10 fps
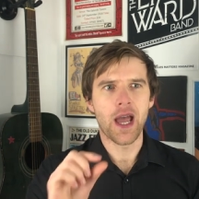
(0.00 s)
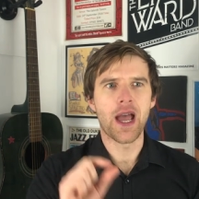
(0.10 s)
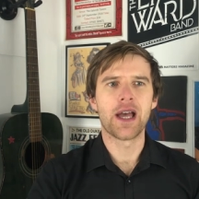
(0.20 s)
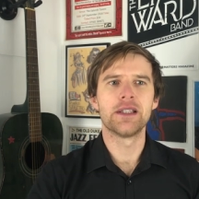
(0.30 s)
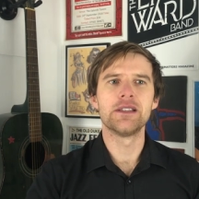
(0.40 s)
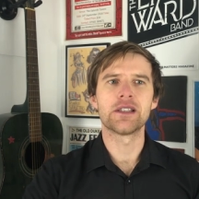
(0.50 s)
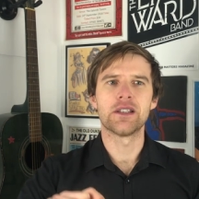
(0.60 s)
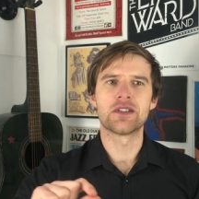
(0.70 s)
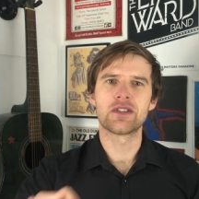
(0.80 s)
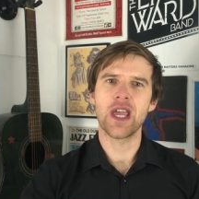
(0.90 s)
And
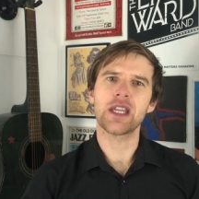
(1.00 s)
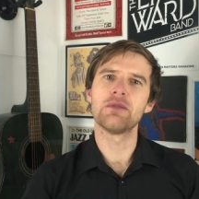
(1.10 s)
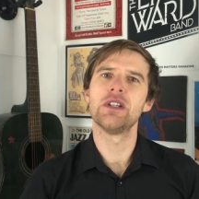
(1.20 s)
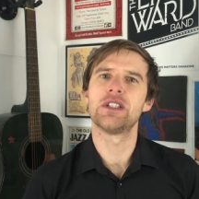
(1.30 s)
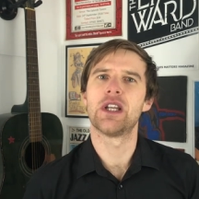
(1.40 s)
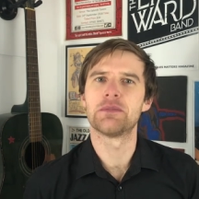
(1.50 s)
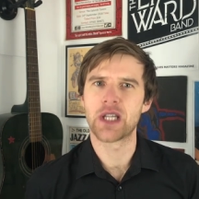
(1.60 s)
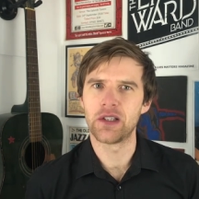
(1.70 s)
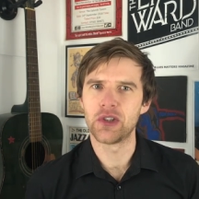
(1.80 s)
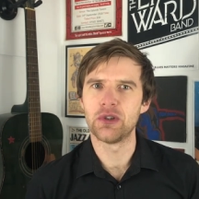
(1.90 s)
the second reason I'm
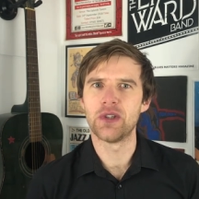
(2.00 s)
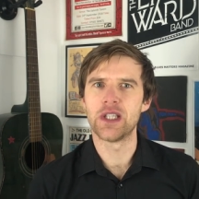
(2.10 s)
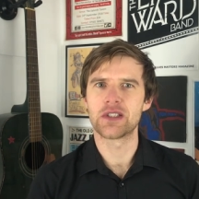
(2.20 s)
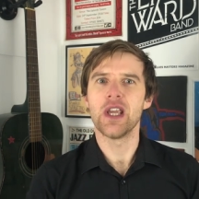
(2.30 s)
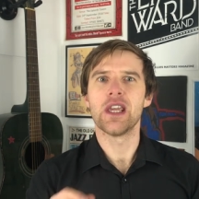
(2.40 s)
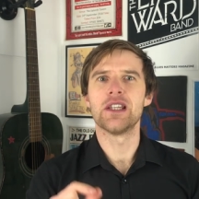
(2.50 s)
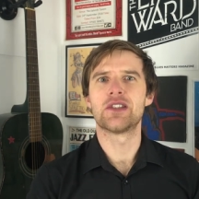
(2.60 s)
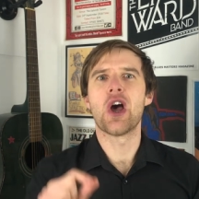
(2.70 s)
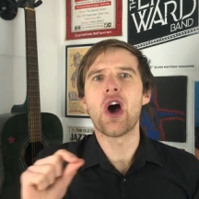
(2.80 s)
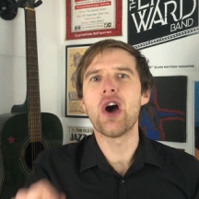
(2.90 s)
telling you this is
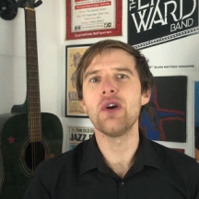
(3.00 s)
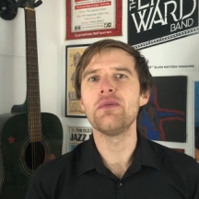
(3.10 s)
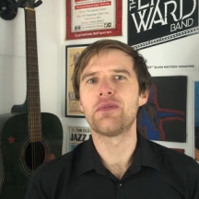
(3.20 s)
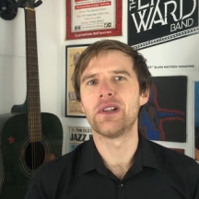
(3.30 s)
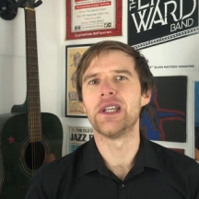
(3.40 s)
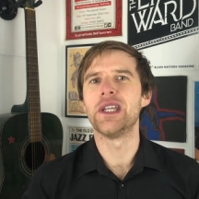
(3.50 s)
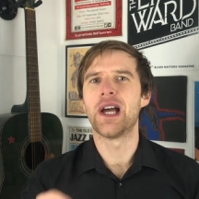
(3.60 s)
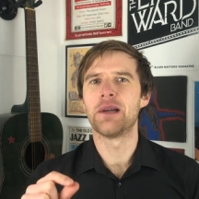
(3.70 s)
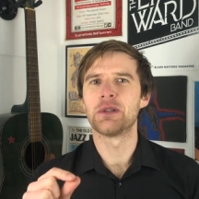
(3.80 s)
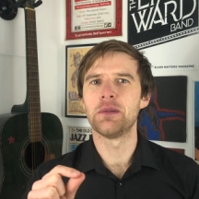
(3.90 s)
that hopefully
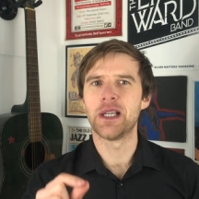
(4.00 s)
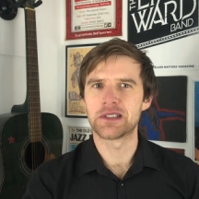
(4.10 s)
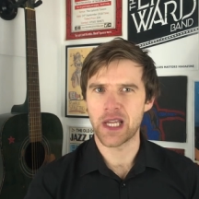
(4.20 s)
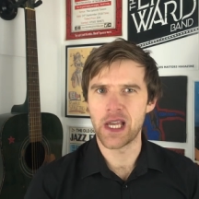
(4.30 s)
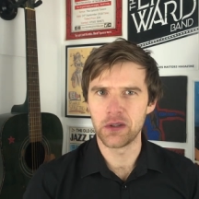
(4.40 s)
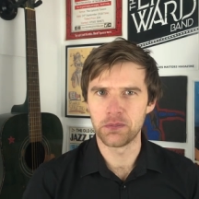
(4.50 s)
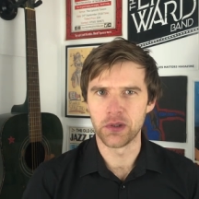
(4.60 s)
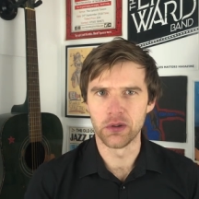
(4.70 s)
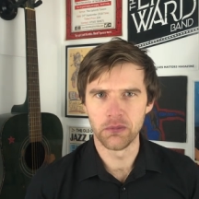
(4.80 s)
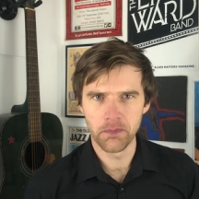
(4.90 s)
I'm going to be able to help
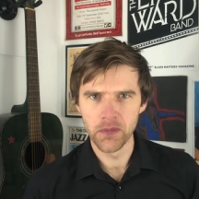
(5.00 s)
you.